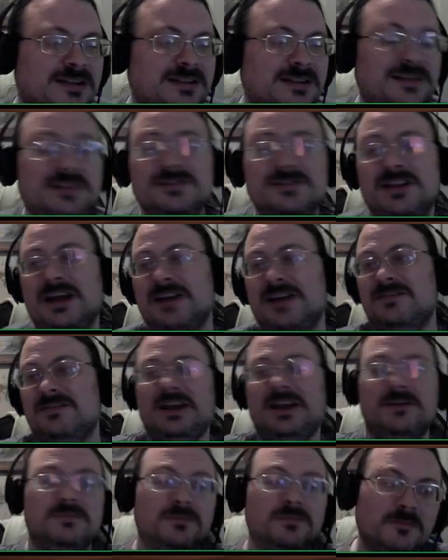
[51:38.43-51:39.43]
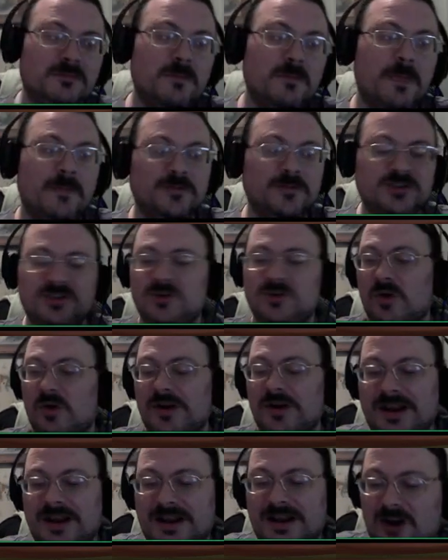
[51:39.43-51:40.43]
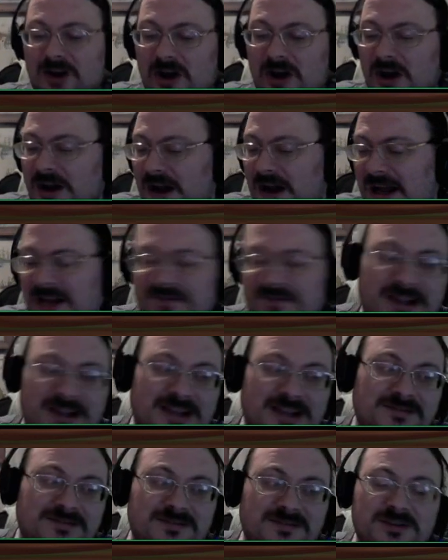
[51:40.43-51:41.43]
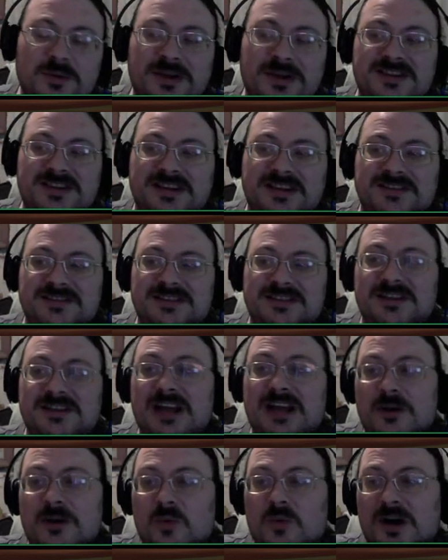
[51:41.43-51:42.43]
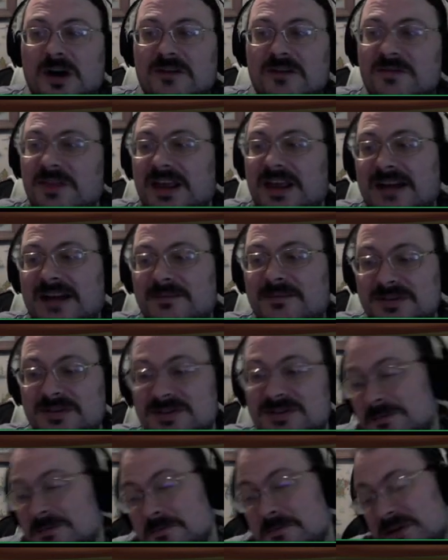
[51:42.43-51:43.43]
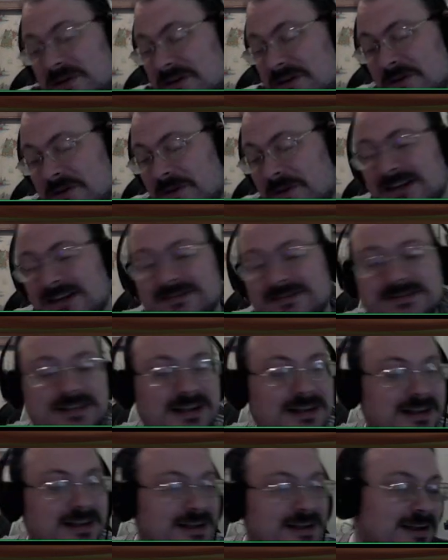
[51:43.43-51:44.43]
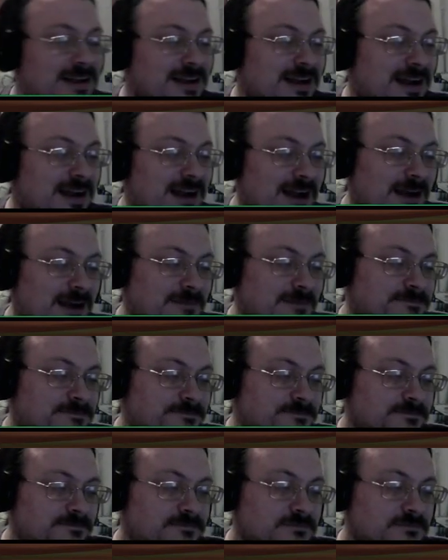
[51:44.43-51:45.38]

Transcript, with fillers: There was a lot of like sorting and archiving and doing things. It's a lot of work for that, but they're doing it. Absolutely.